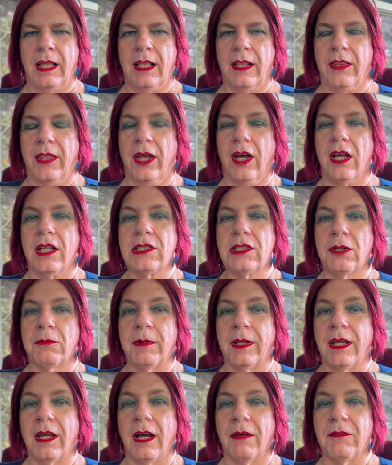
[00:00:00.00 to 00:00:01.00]
They also
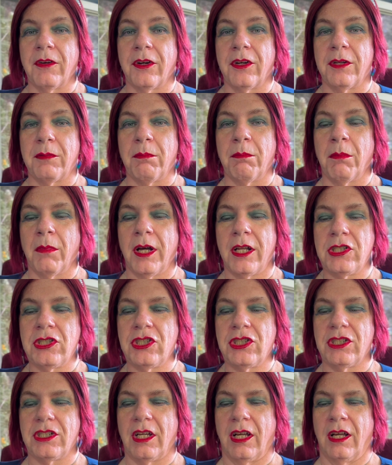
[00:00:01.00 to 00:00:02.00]
recovered
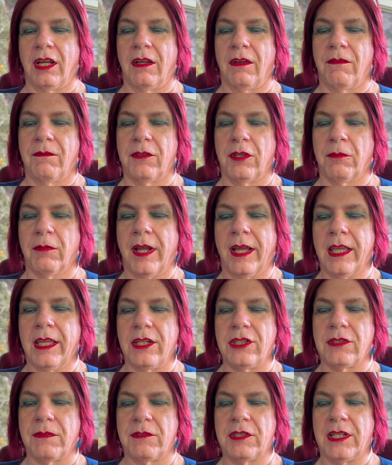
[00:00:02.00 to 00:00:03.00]
much of the
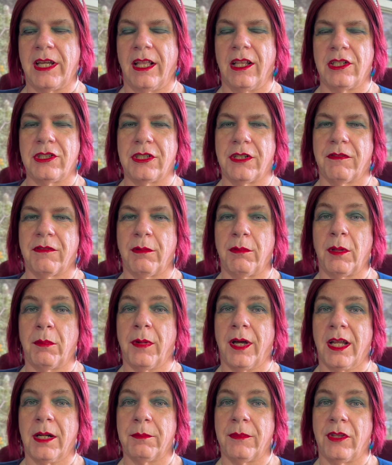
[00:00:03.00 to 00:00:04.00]
wreckage of Challenger from the
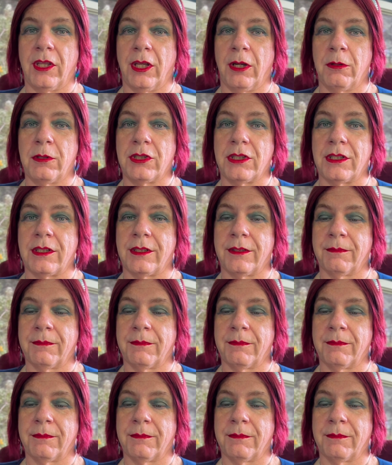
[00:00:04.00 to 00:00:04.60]
bottom of the ocean.